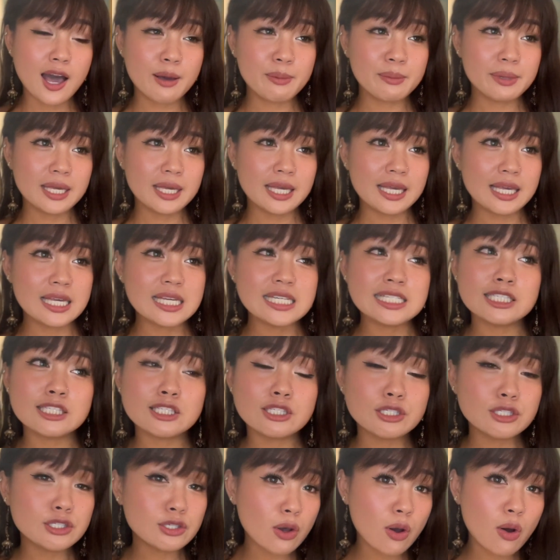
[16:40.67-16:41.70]
He is
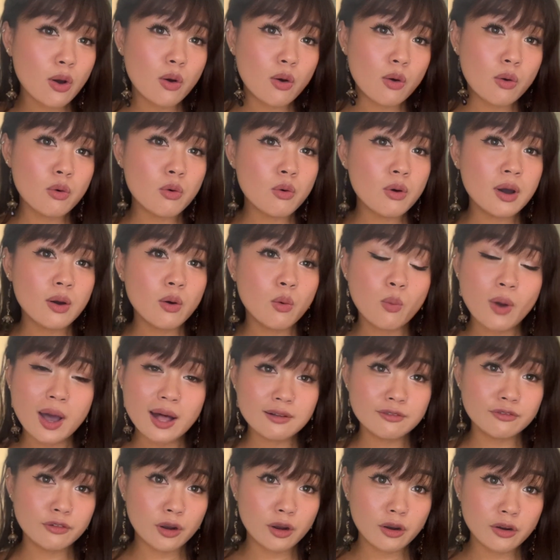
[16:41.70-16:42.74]
so
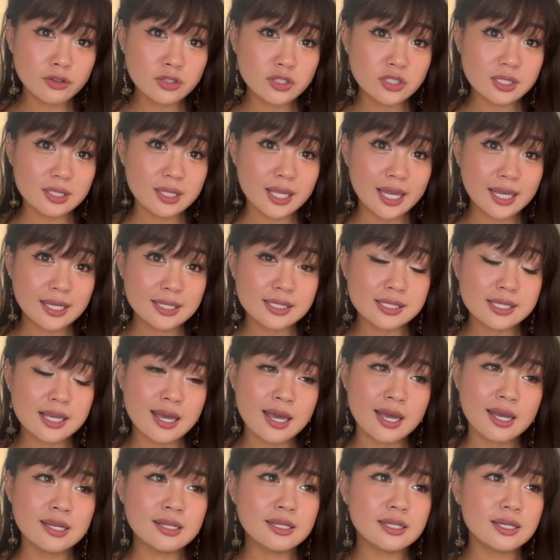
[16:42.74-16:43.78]
well versed, like I
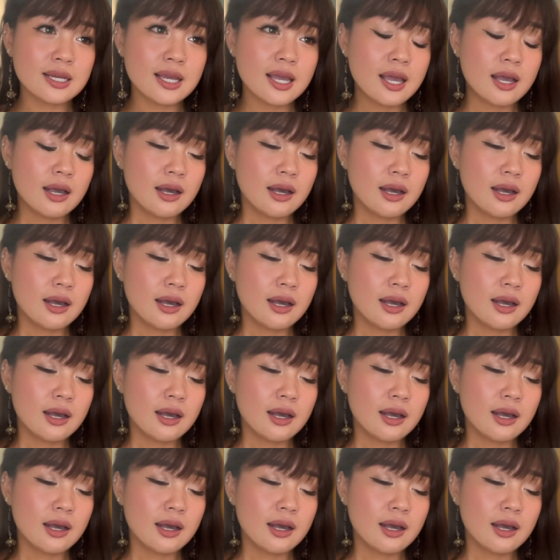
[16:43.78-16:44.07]
said.